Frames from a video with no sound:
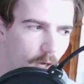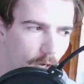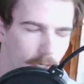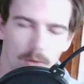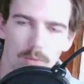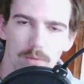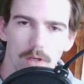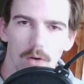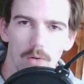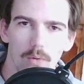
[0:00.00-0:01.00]
I don't
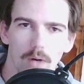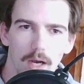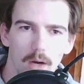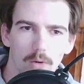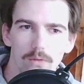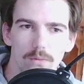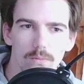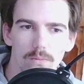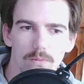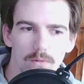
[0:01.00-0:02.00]
know how
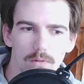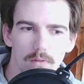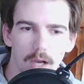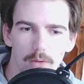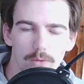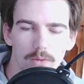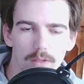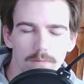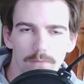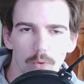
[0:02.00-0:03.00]
you
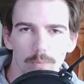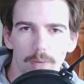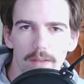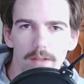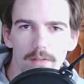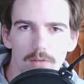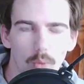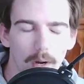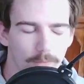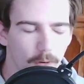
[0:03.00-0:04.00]
get fooled by this,
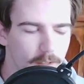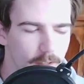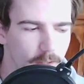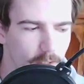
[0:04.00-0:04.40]
quite frankly.